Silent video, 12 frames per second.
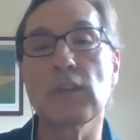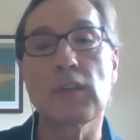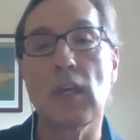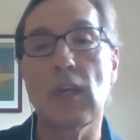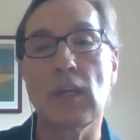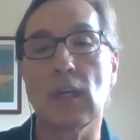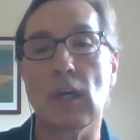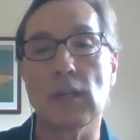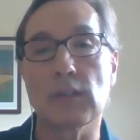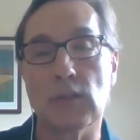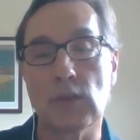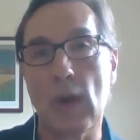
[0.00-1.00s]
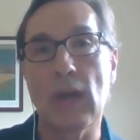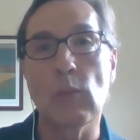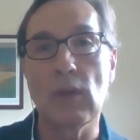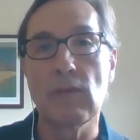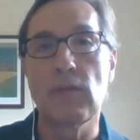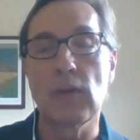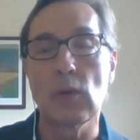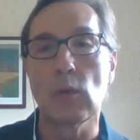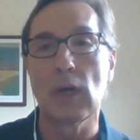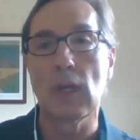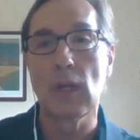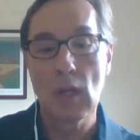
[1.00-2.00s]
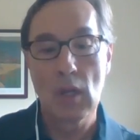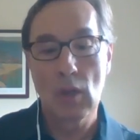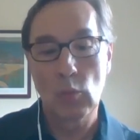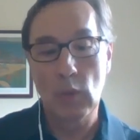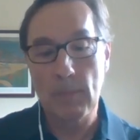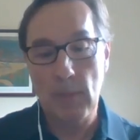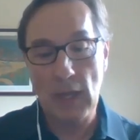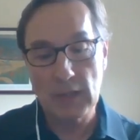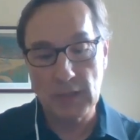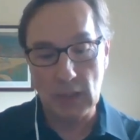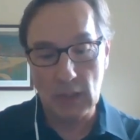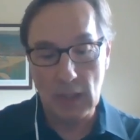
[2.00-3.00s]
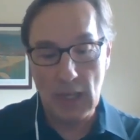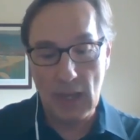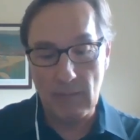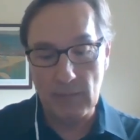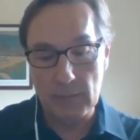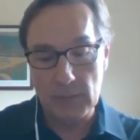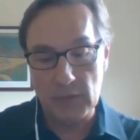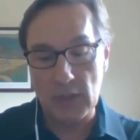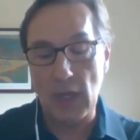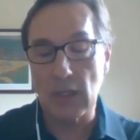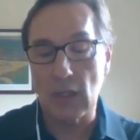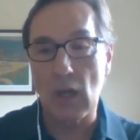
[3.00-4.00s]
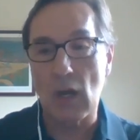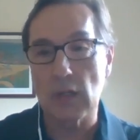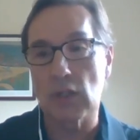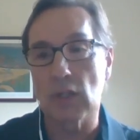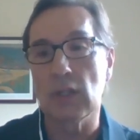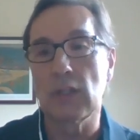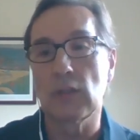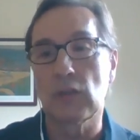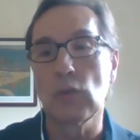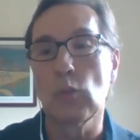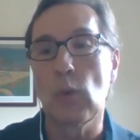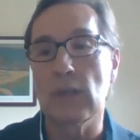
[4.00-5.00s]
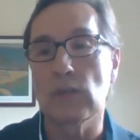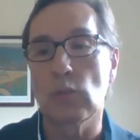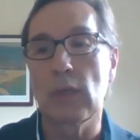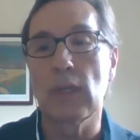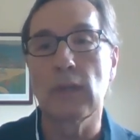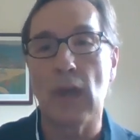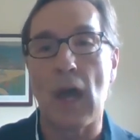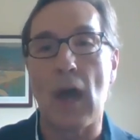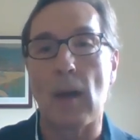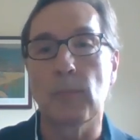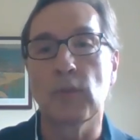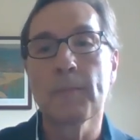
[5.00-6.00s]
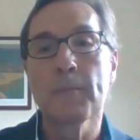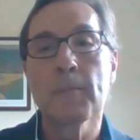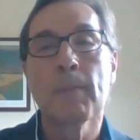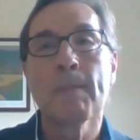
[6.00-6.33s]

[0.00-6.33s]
stress is hitting us, the way we view it, we basically have psychologically two ways we adapt